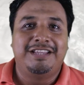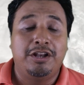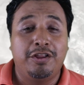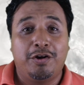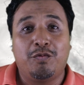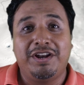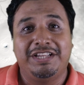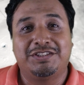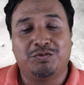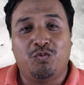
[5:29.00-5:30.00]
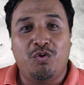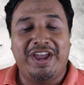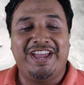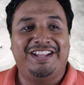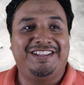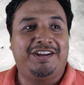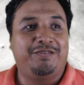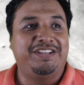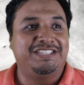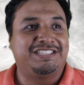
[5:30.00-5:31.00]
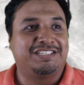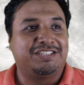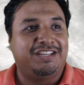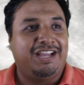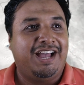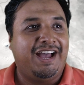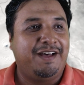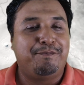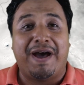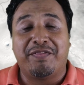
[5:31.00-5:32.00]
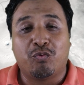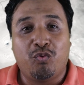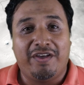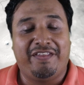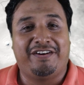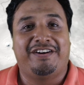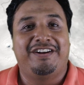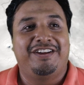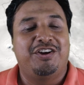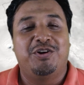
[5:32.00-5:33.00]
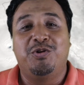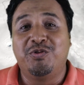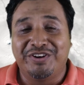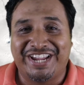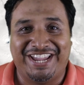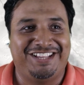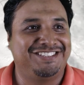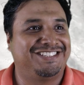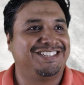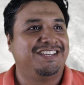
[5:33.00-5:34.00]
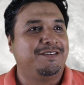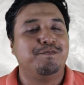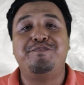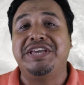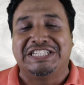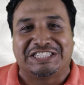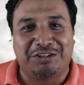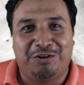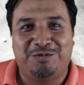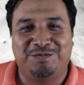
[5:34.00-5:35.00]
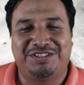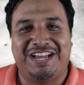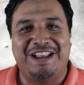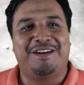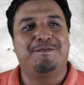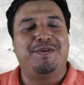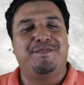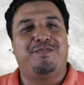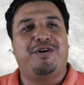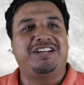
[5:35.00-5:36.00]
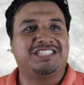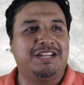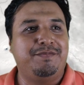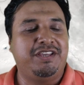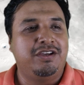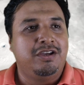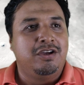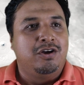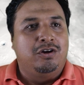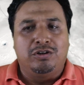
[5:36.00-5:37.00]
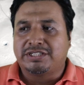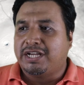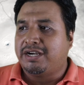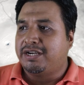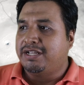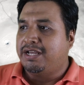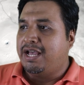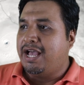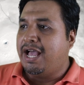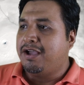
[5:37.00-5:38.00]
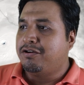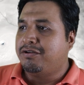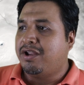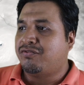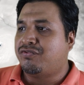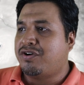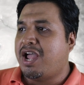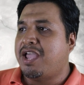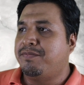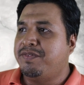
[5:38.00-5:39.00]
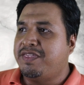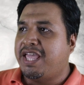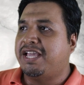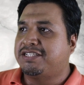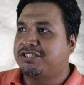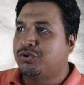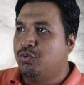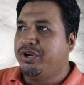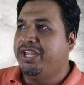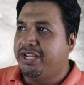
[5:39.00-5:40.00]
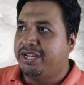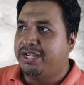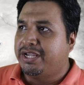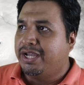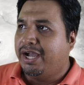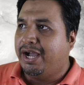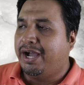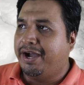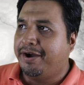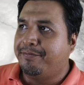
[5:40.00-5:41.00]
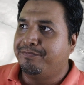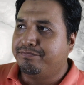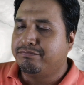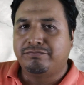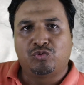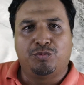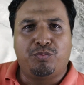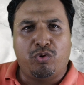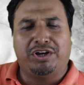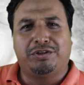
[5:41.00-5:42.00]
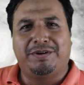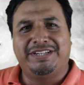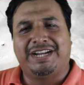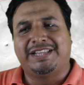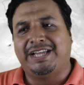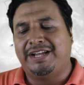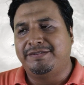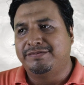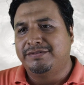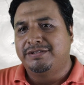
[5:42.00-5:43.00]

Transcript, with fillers: The another one is when there is uh, bad weather, hurricanes, big storms. A lot of people asking me, Oscar, I'm gonna arrive next week um, to Puerto Vallarta.